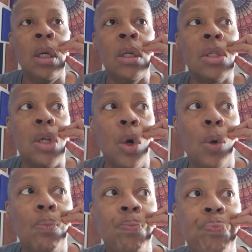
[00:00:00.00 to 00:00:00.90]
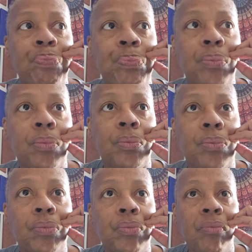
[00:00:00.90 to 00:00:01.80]
So,
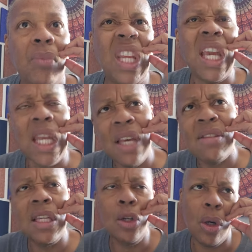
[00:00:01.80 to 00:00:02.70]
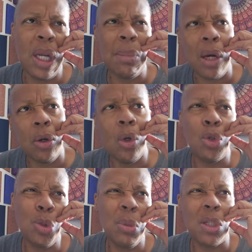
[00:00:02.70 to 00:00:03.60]
and that's, and I'm not going to go
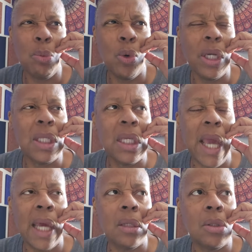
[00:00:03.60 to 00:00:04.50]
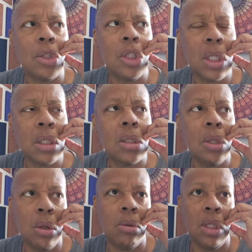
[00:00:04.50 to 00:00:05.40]
too much more into that. Just
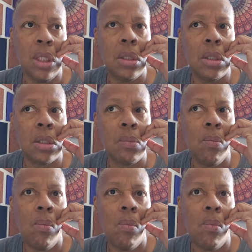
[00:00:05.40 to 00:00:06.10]
know this.